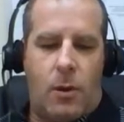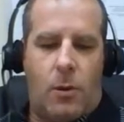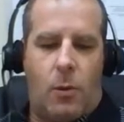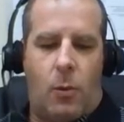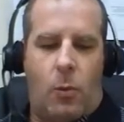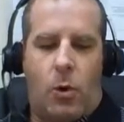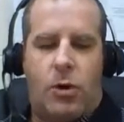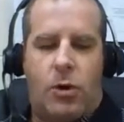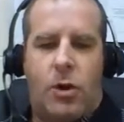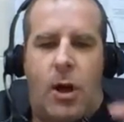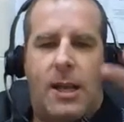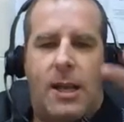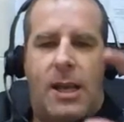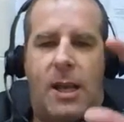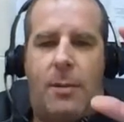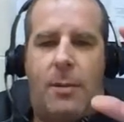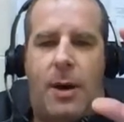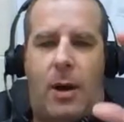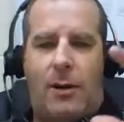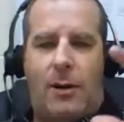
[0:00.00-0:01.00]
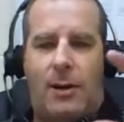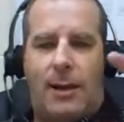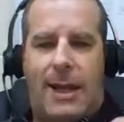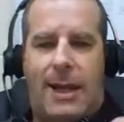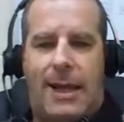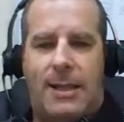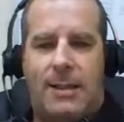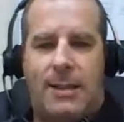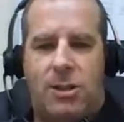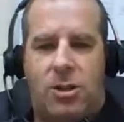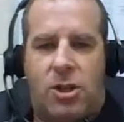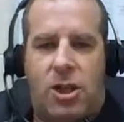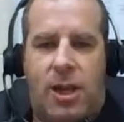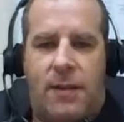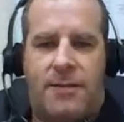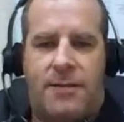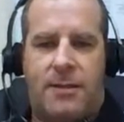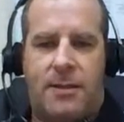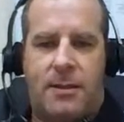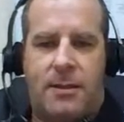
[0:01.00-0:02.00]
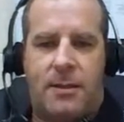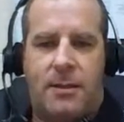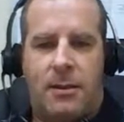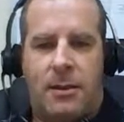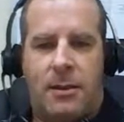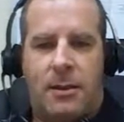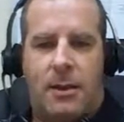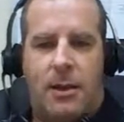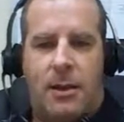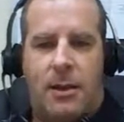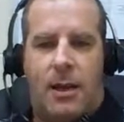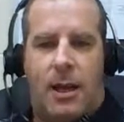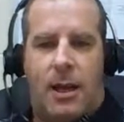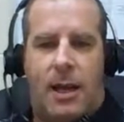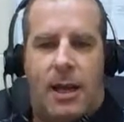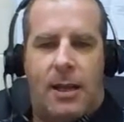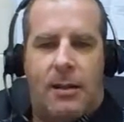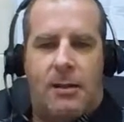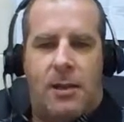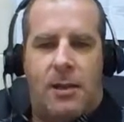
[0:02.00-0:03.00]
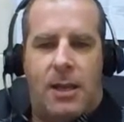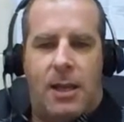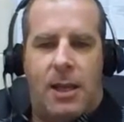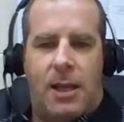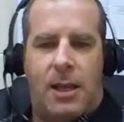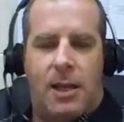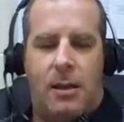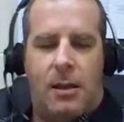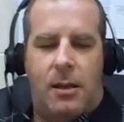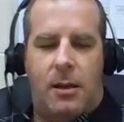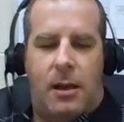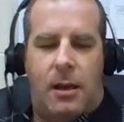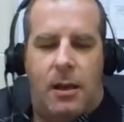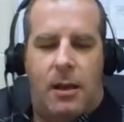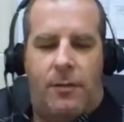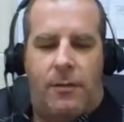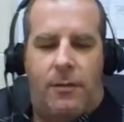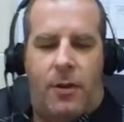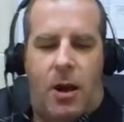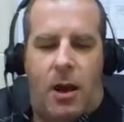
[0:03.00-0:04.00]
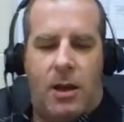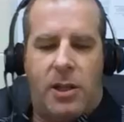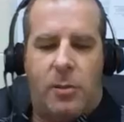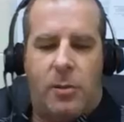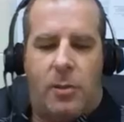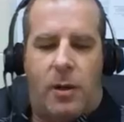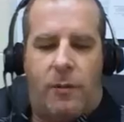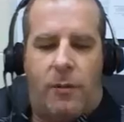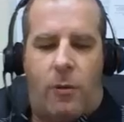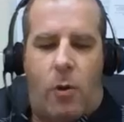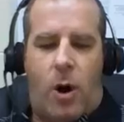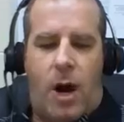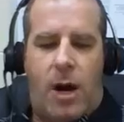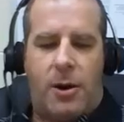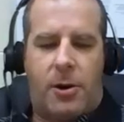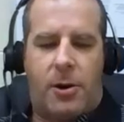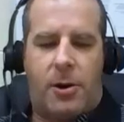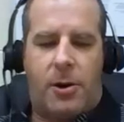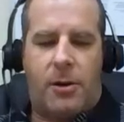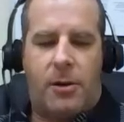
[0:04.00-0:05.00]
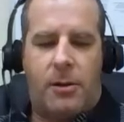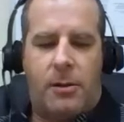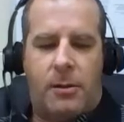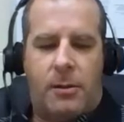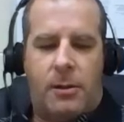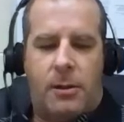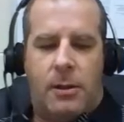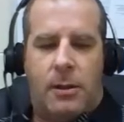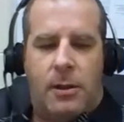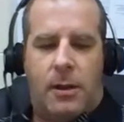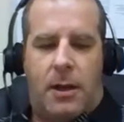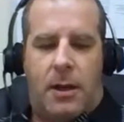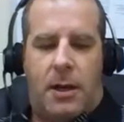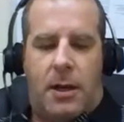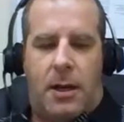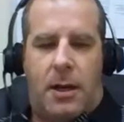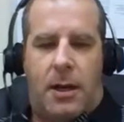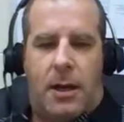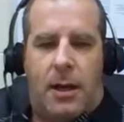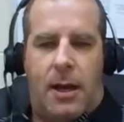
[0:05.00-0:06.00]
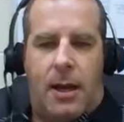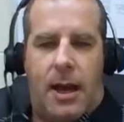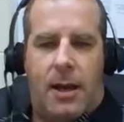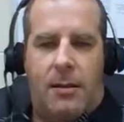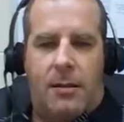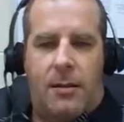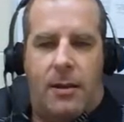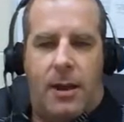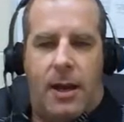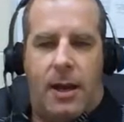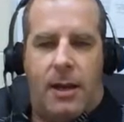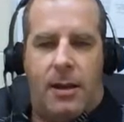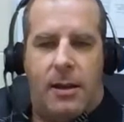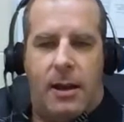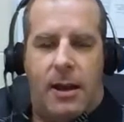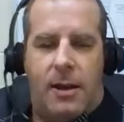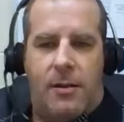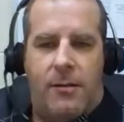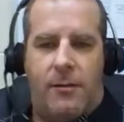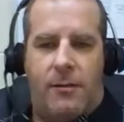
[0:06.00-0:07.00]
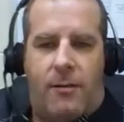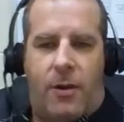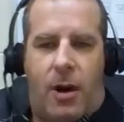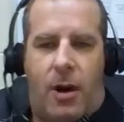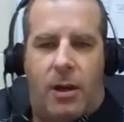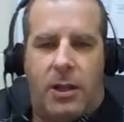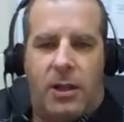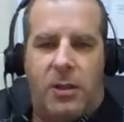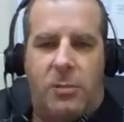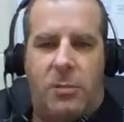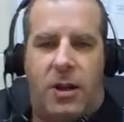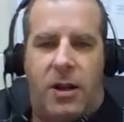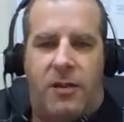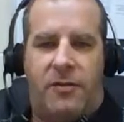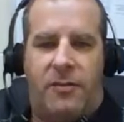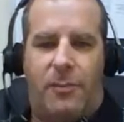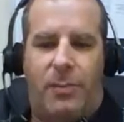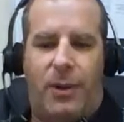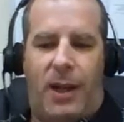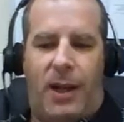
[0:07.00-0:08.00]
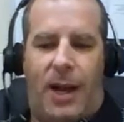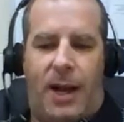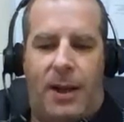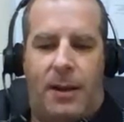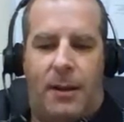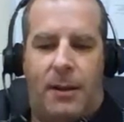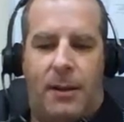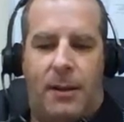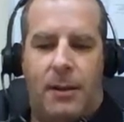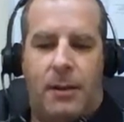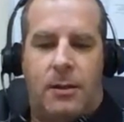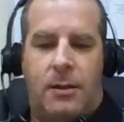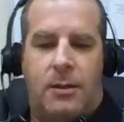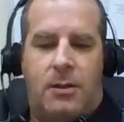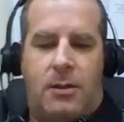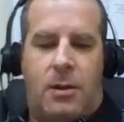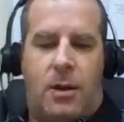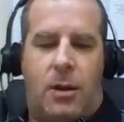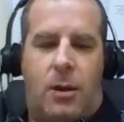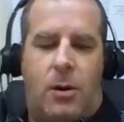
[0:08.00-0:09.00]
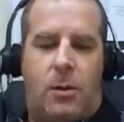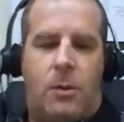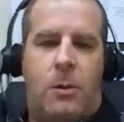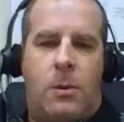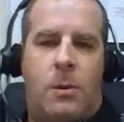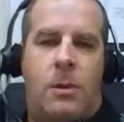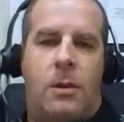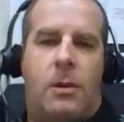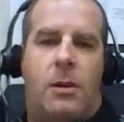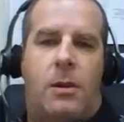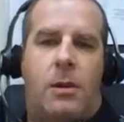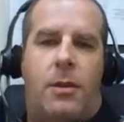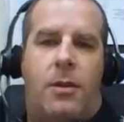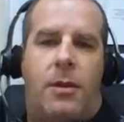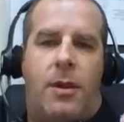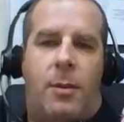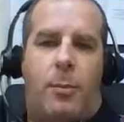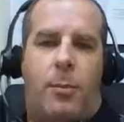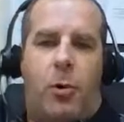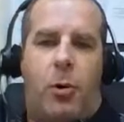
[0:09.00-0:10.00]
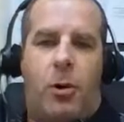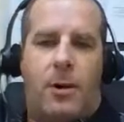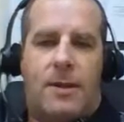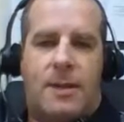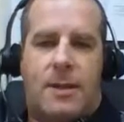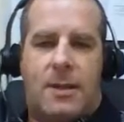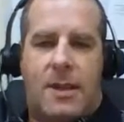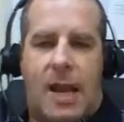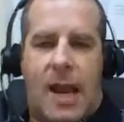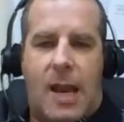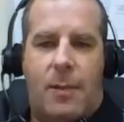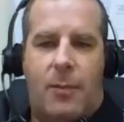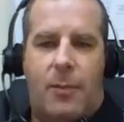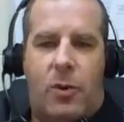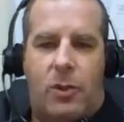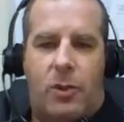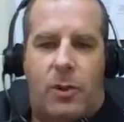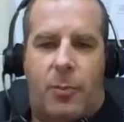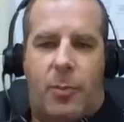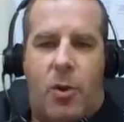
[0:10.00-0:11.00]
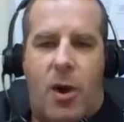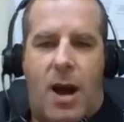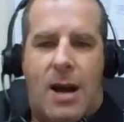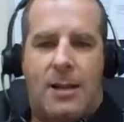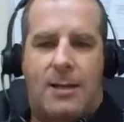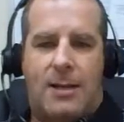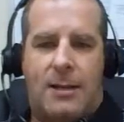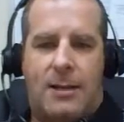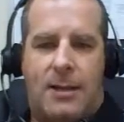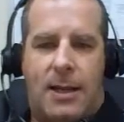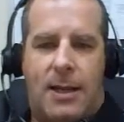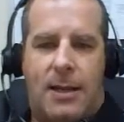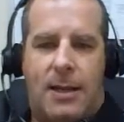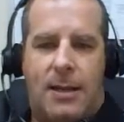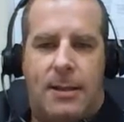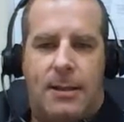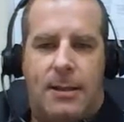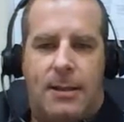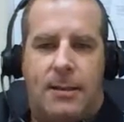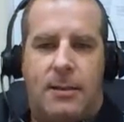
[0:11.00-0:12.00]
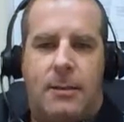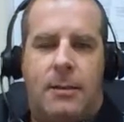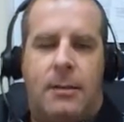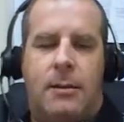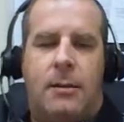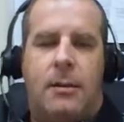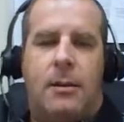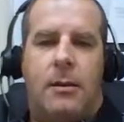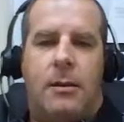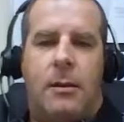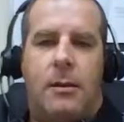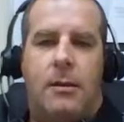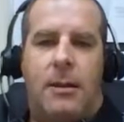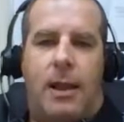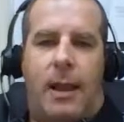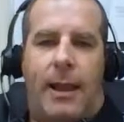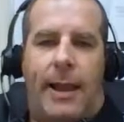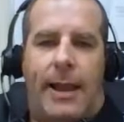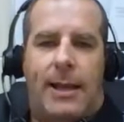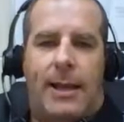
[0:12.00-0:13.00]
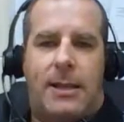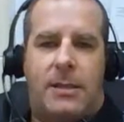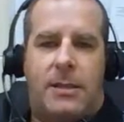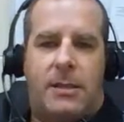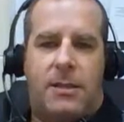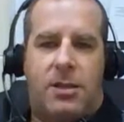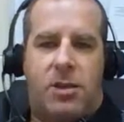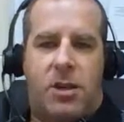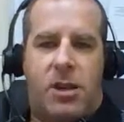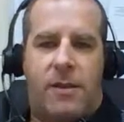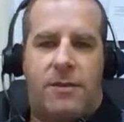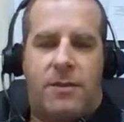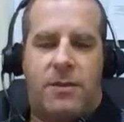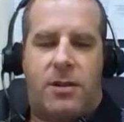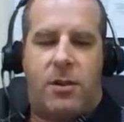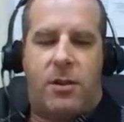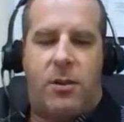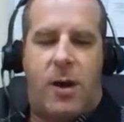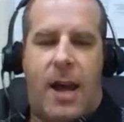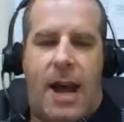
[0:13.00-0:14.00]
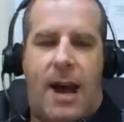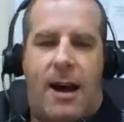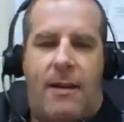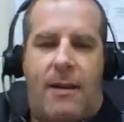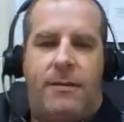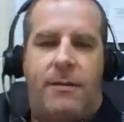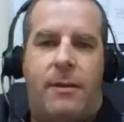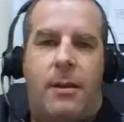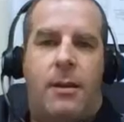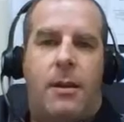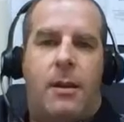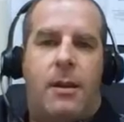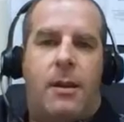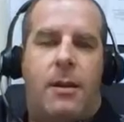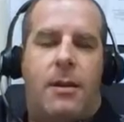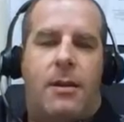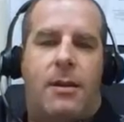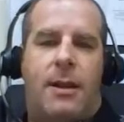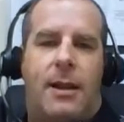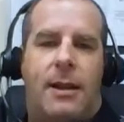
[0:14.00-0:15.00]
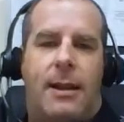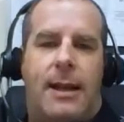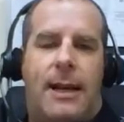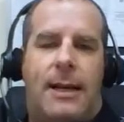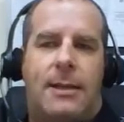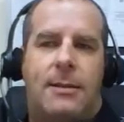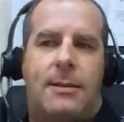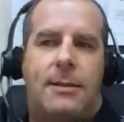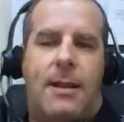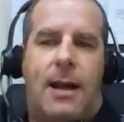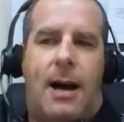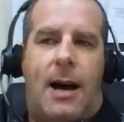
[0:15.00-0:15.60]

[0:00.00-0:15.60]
we're talking about less shifts in the volume of water and volume of blood. So the more stable the process is, the less shifts you have, the less